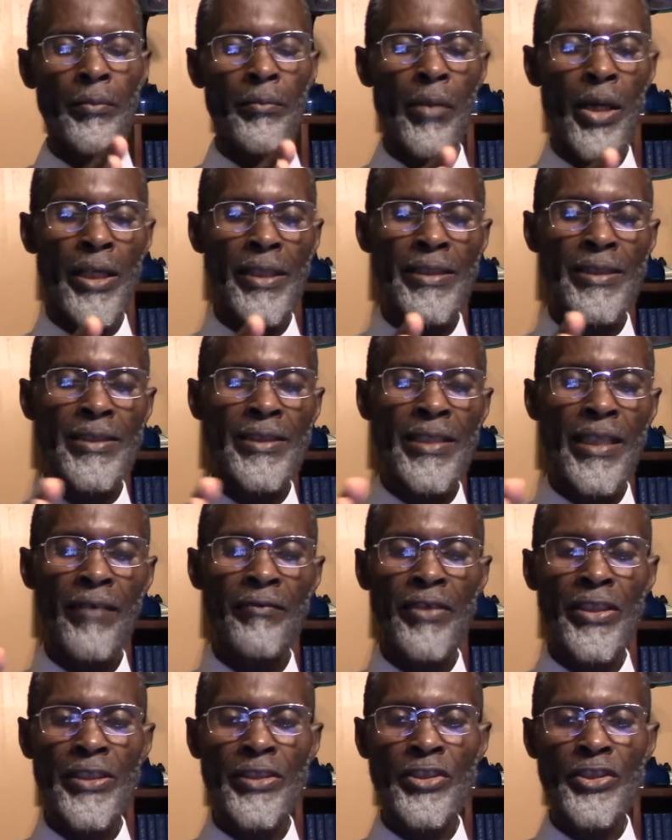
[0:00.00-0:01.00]
But the
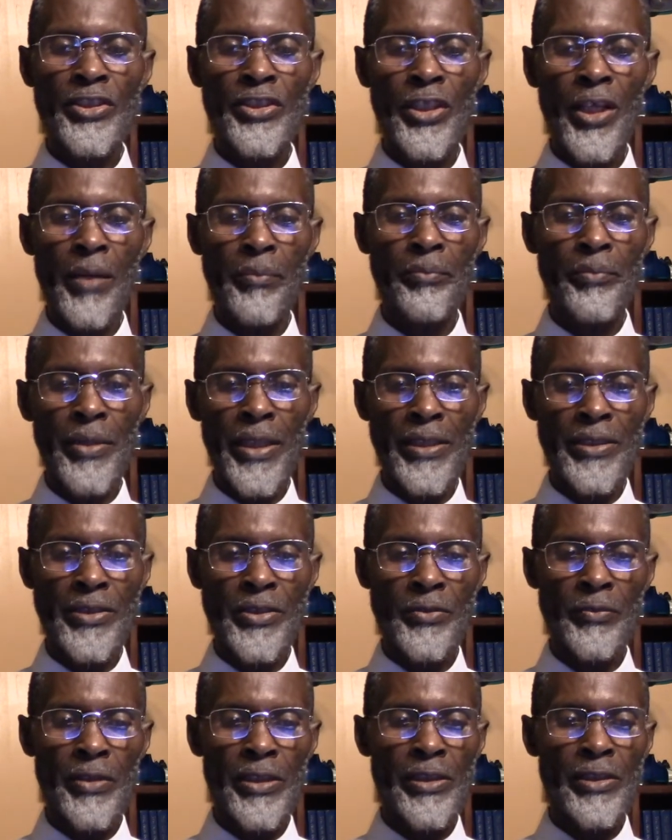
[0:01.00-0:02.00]
seven
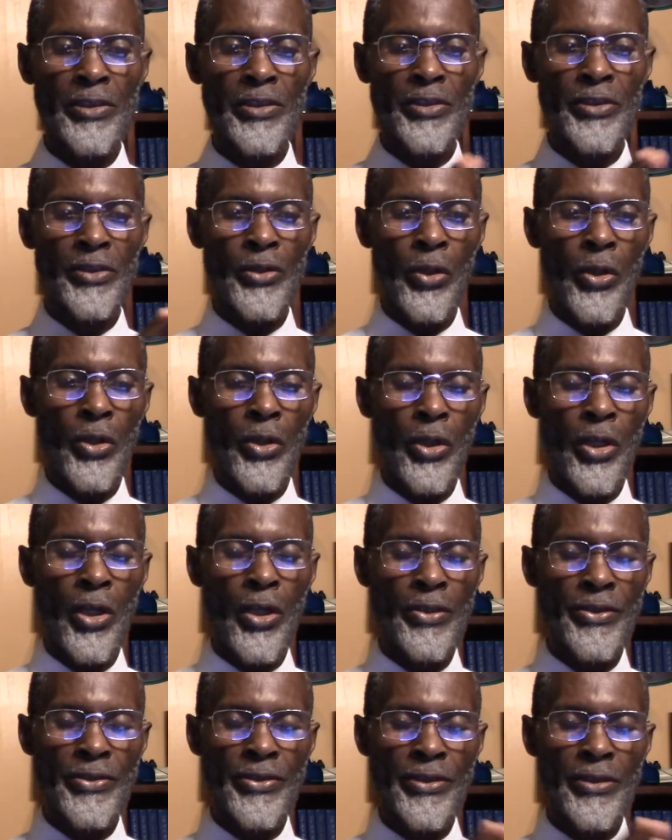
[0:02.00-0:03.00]
trumpets will show
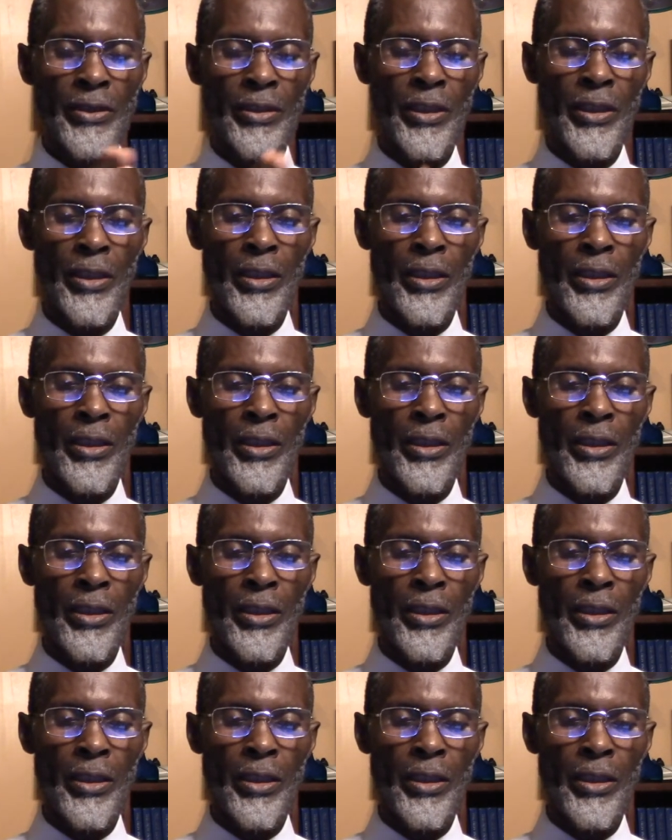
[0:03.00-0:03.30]
us